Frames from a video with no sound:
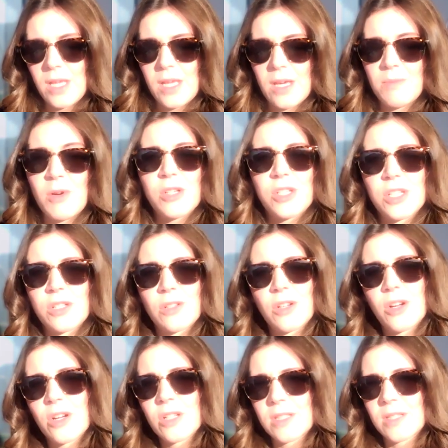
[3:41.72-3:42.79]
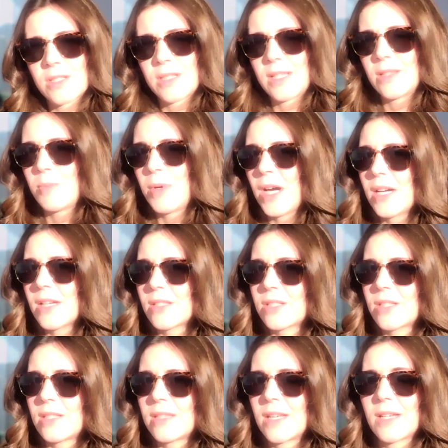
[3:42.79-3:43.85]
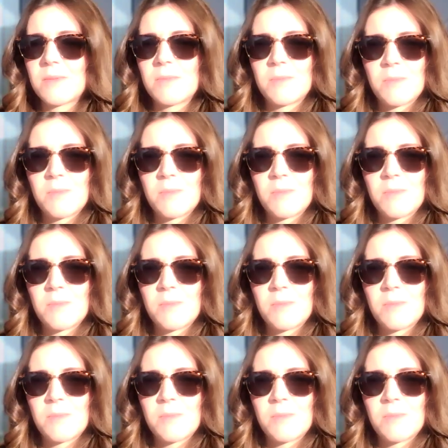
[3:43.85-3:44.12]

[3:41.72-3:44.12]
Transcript: emotional hurt in the past, and that